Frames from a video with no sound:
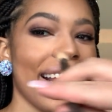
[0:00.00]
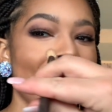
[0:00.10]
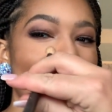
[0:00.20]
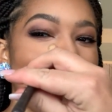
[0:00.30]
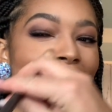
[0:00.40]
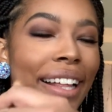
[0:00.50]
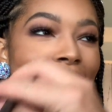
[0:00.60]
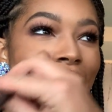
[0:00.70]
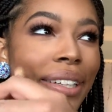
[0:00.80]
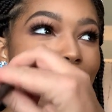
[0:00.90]
we flew
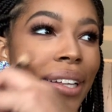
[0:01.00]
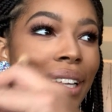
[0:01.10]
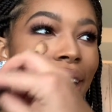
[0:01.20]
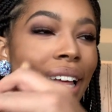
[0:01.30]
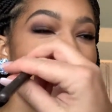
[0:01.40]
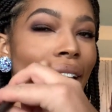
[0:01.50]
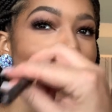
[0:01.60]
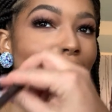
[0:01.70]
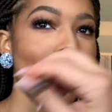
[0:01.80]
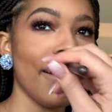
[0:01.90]
all day.
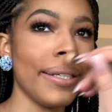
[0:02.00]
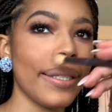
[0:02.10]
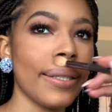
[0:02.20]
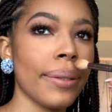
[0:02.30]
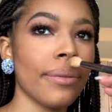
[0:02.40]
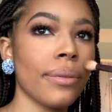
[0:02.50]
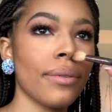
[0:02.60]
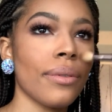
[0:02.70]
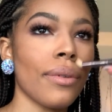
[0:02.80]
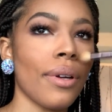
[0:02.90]
and
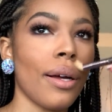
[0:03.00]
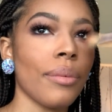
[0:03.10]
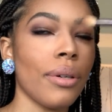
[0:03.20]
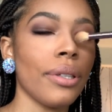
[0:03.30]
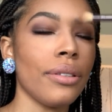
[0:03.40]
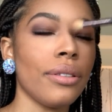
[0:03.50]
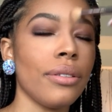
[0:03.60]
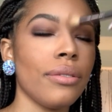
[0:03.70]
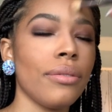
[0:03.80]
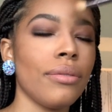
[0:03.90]
I'm going
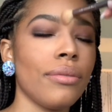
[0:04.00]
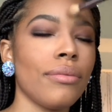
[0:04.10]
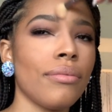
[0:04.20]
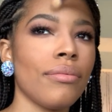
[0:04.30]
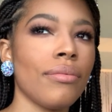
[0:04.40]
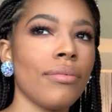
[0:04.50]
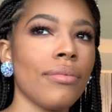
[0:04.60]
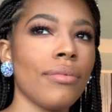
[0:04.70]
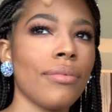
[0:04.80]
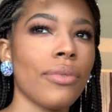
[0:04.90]
to
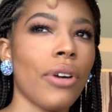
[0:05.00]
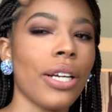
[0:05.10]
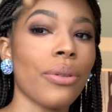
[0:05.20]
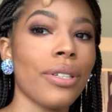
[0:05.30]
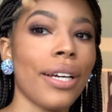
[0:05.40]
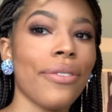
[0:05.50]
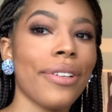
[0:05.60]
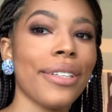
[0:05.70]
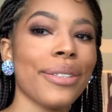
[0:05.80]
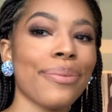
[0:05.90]
crash course after
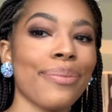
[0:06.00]
this.